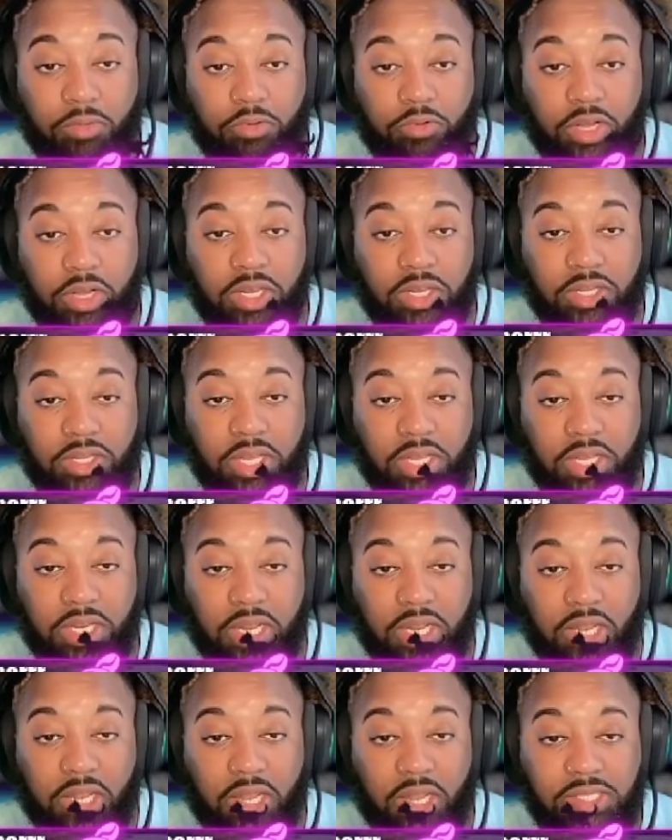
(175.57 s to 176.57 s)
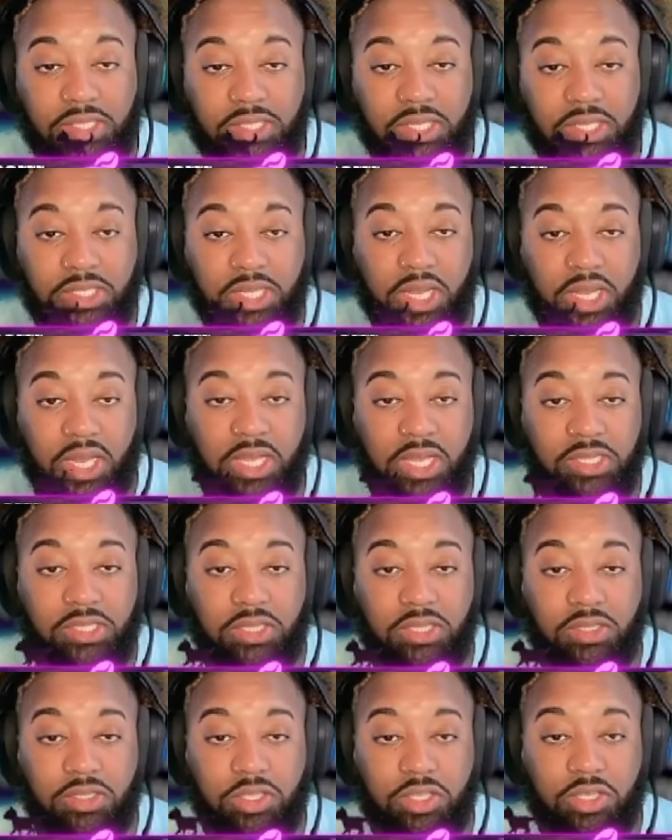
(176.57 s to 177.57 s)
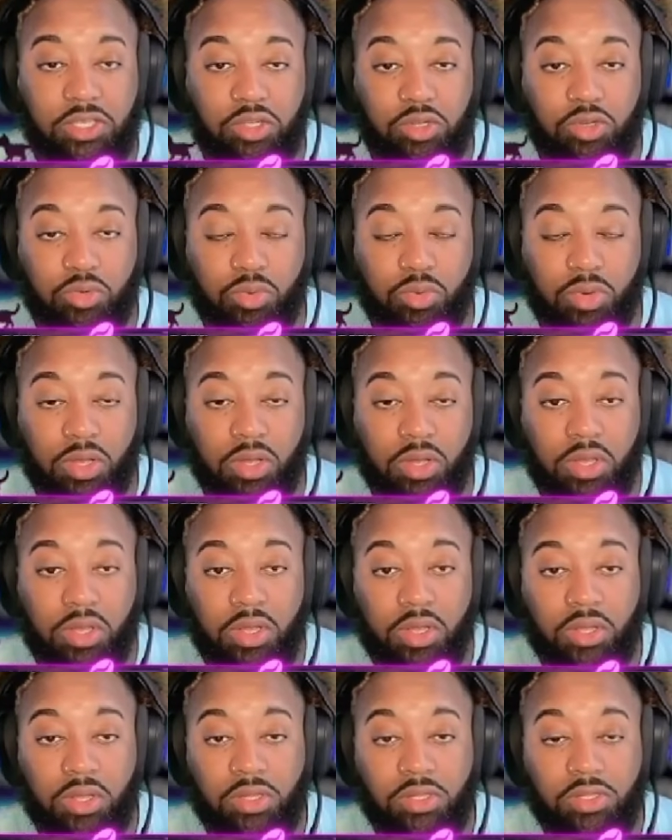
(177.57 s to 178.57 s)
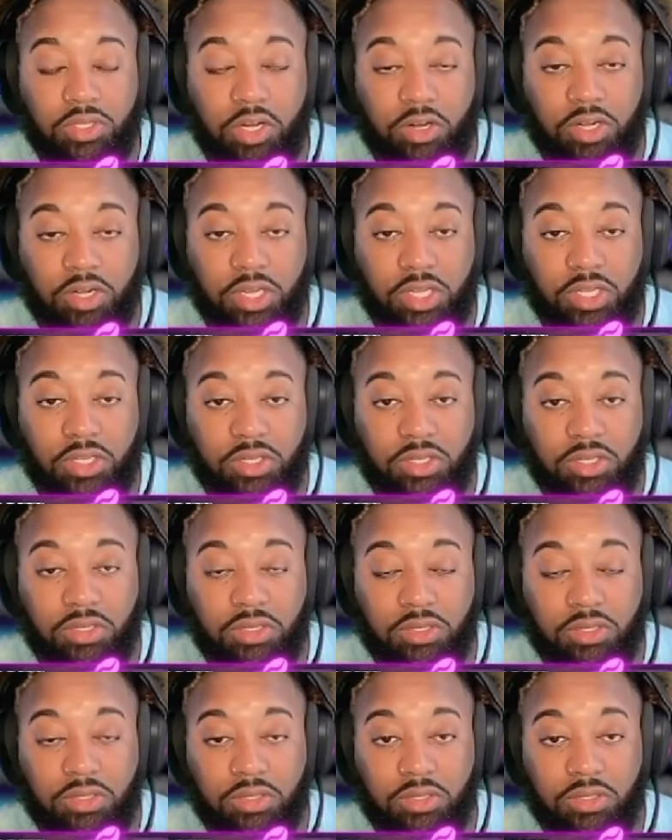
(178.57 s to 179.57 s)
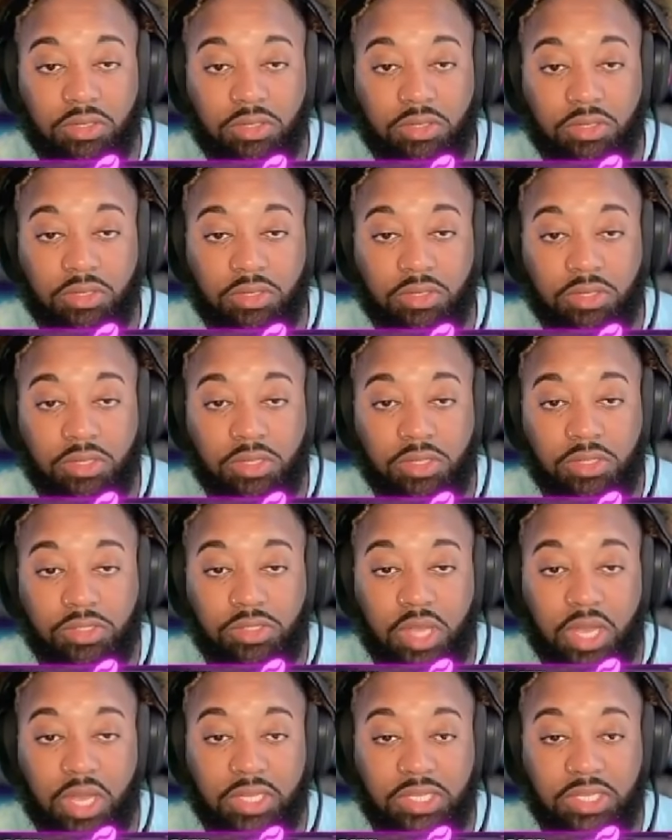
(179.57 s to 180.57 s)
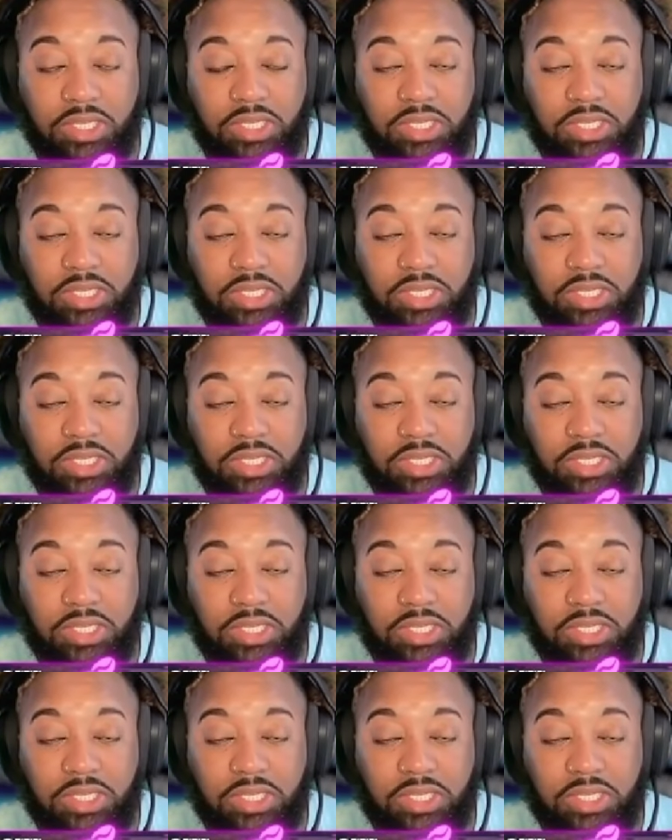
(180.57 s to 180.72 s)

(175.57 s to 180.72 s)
greater than and less than signs to turn it so I can just